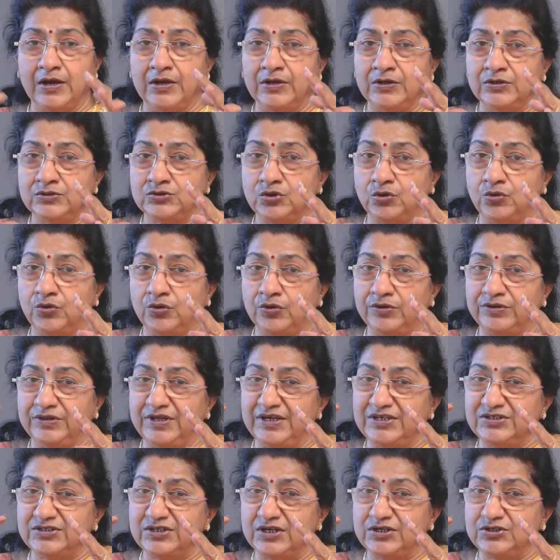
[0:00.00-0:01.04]
So,
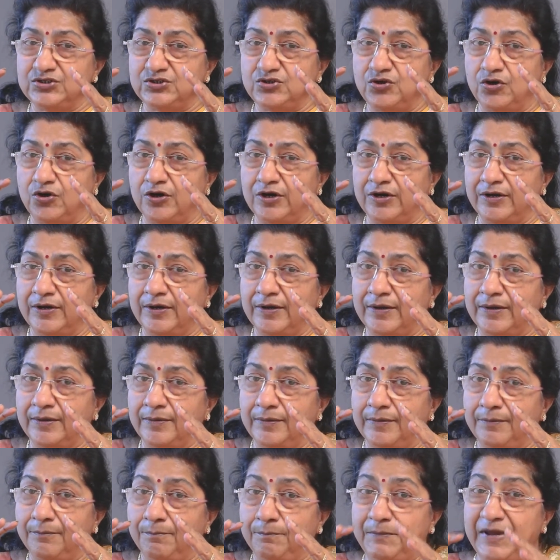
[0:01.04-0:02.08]
this is your
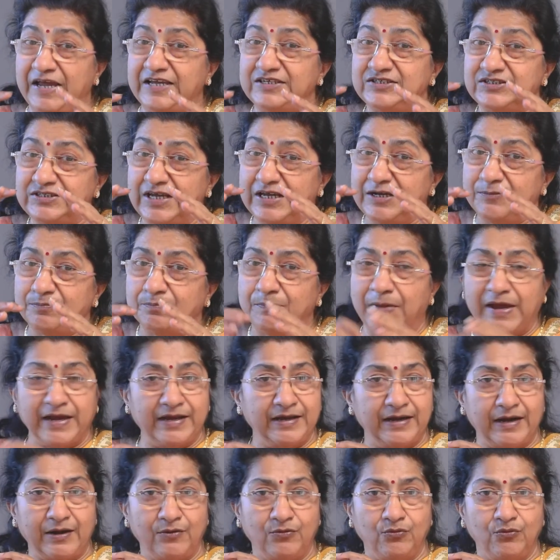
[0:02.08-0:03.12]
basic
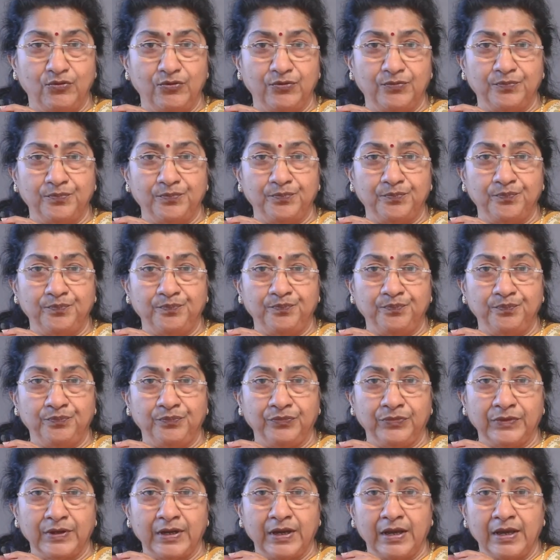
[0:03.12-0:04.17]
background.
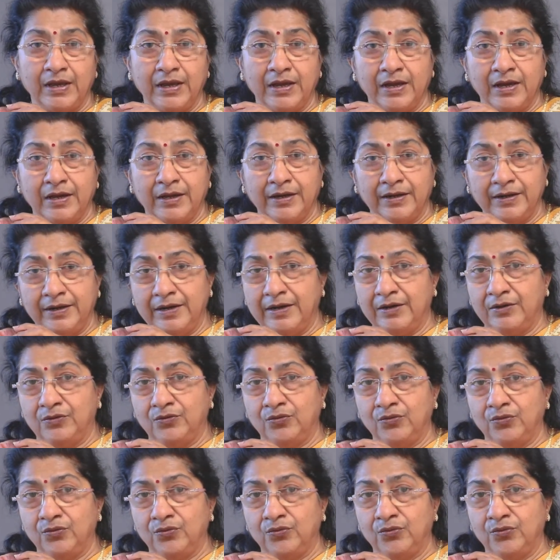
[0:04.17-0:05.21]
Now,
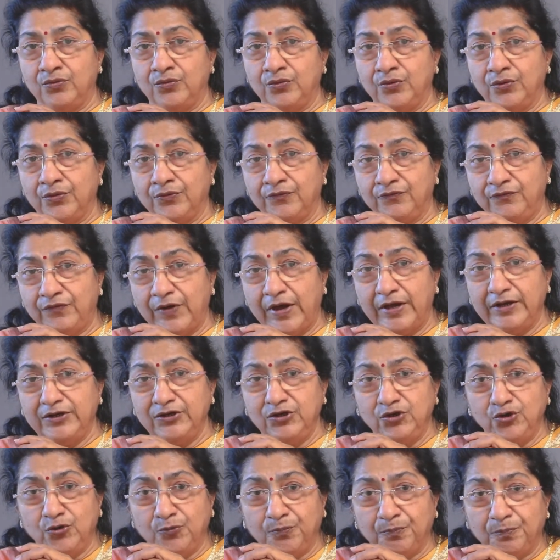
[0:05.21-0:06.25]
when
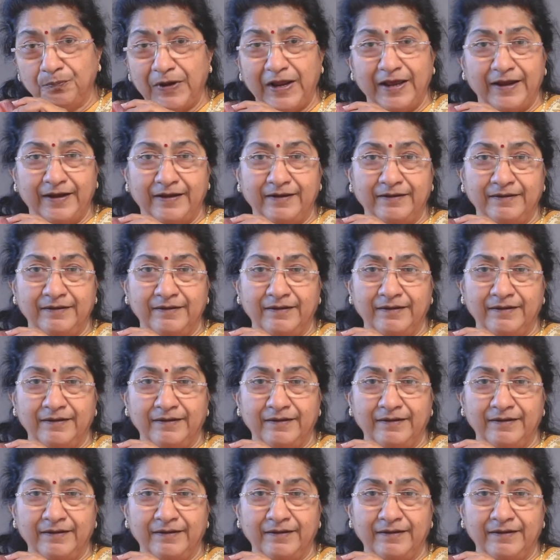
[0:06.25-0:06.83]
you plan